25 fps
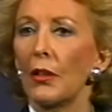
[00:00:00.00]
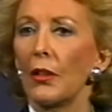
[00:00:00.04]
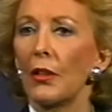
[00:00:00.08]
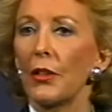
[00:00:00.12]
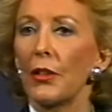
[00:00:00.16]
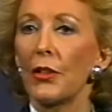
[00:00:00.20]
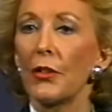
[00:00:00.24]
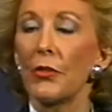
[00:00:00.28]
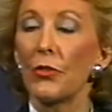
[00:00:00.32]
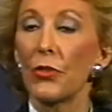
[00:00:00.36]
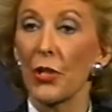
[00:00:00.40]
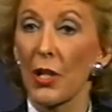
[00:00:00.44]

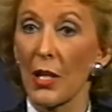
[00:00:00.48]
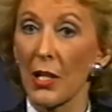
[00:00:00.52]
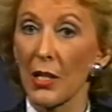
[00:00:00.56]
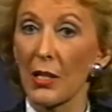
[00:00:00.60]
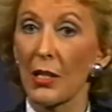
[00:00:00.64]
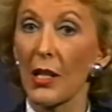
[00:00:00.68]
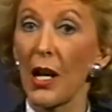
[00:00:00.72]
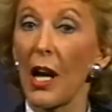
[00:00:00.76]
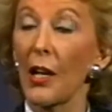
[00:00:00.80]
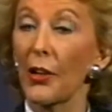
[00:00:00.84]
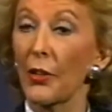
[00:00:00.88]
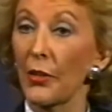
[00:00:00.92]
You just
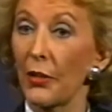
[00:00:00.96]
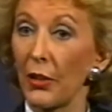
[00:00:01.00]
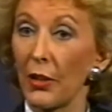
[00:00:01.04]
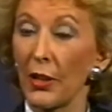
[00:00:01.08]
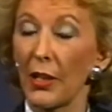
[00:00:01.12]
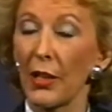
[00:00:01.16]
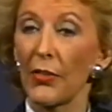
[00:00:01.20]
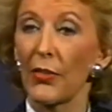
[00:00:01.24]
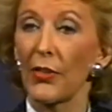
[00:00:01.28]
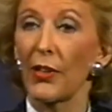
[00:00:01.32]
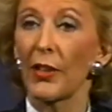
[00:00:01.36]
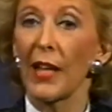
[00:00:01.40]
got good
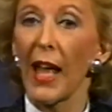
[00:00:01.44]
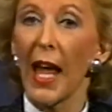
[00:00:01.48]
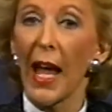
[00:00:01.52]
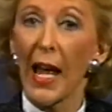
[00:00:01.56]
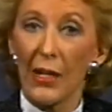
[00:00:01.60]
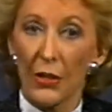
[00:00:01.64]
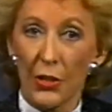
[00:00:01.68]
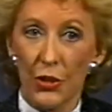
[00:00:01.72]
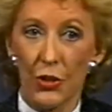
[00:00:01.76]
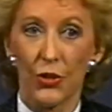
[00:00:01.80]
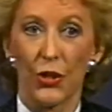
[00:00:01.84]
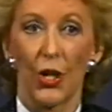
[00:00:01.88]
at the
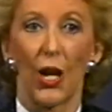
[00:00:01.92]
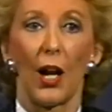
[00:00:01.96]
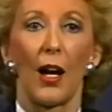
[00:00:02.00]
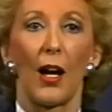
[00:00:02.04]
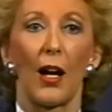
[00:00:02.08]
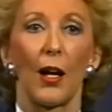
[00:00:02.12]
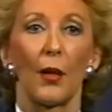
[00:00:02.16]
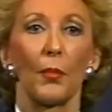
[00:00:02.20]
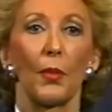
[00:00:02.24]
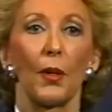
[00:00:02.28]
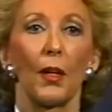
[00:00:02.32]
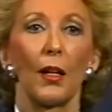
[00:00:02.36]
last job.